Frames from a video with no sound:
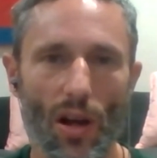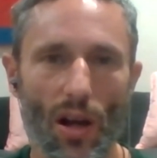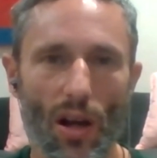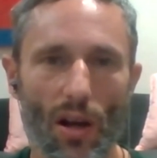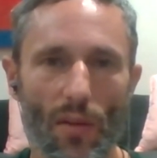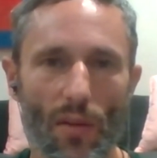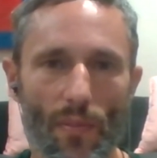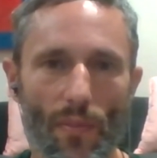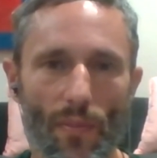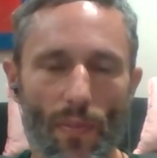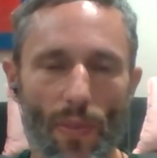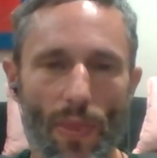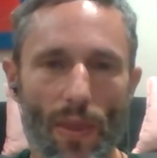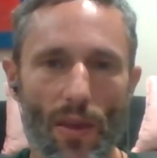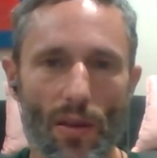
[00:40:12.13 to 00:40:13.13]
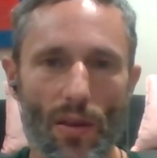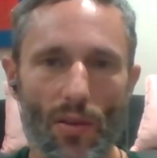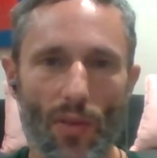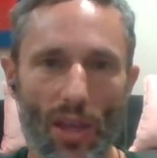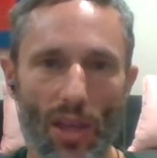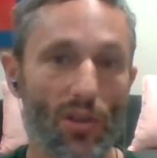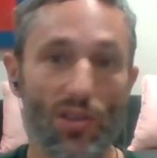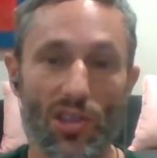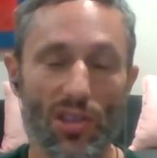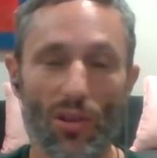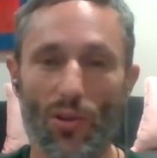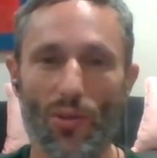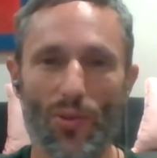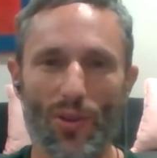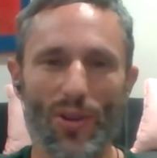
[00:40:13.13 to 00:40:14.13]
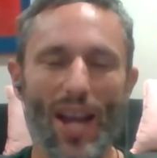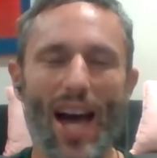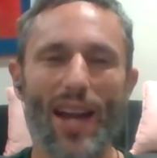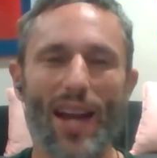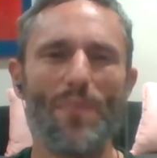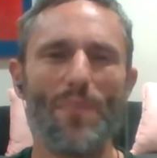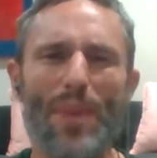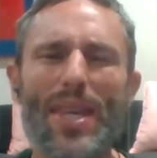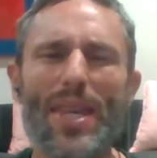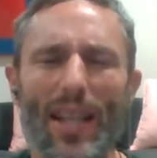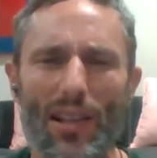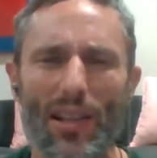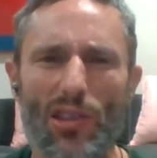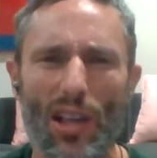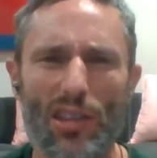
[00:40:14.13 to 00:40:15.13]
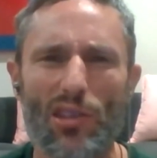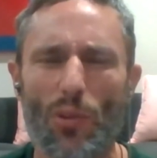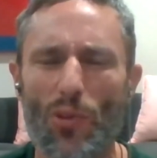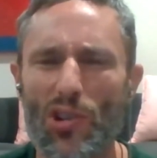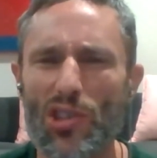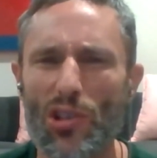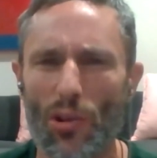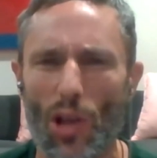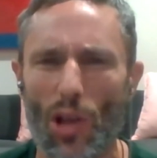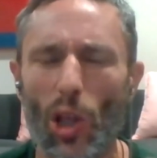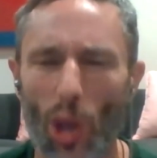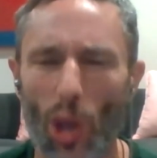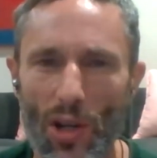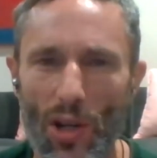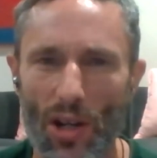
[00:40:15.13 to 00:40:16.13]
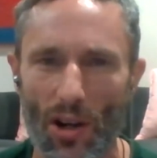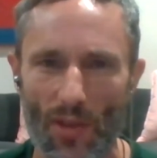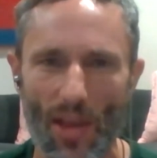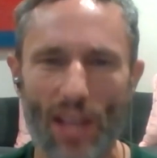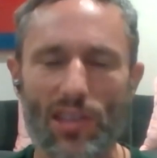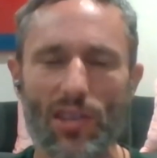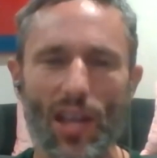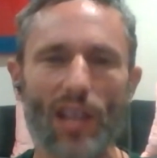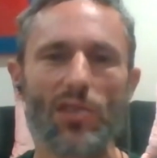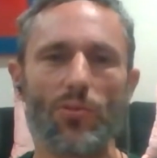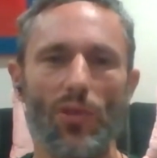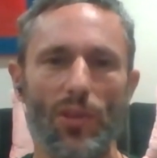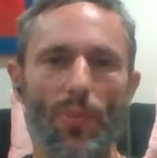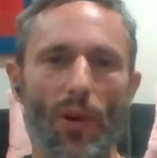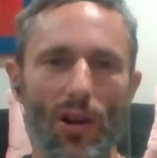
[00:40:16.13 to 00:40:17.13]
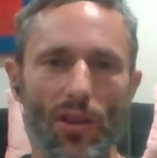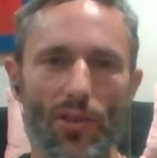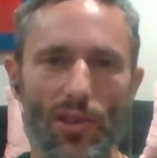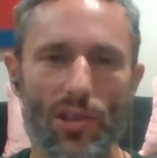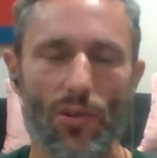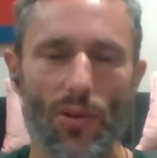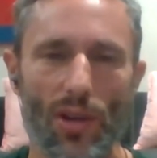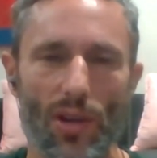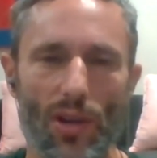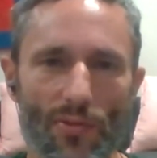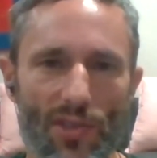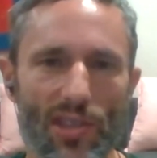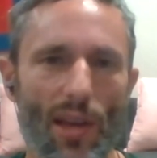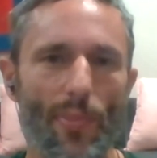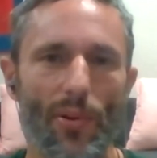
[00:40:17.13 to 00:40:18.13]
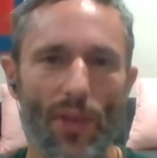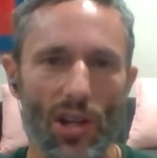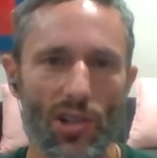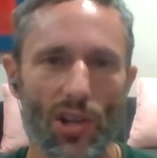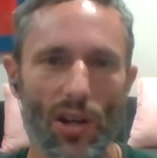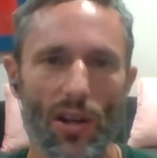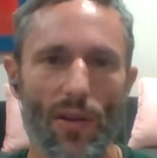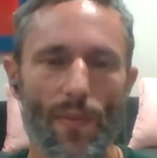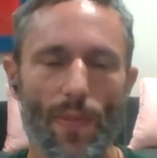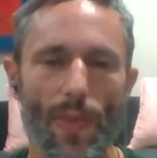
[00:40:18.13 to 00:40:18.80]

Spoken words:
like they're not beings. Like, so we're still alone here. That's really part of the story of separation.